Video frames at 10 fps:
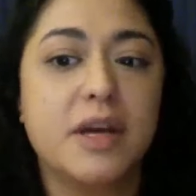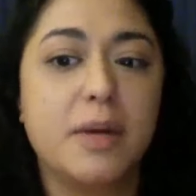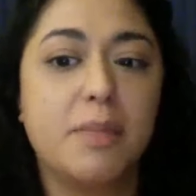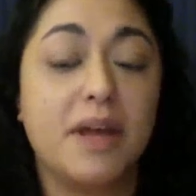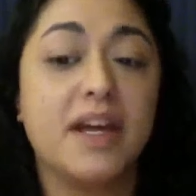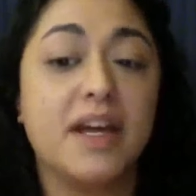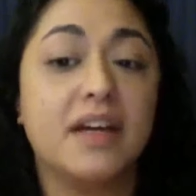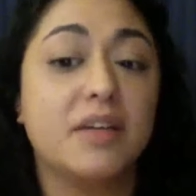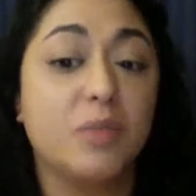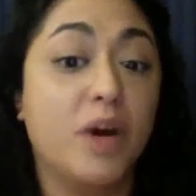but that
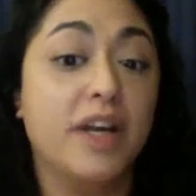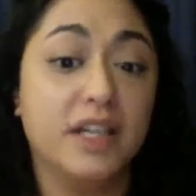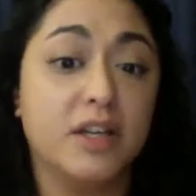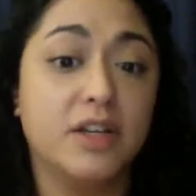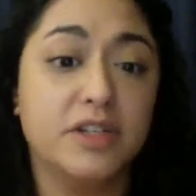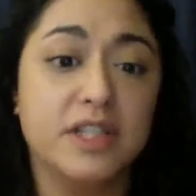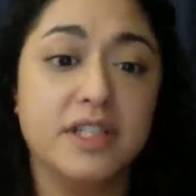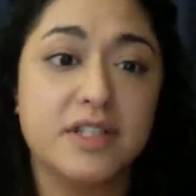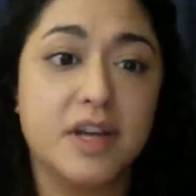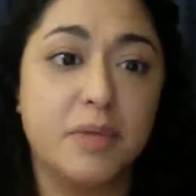weren't included this
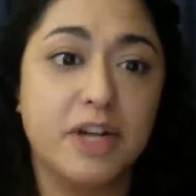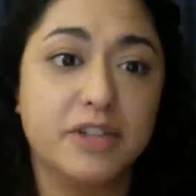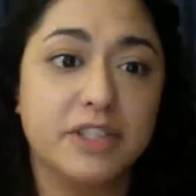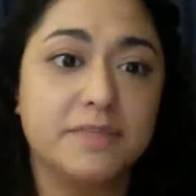time around?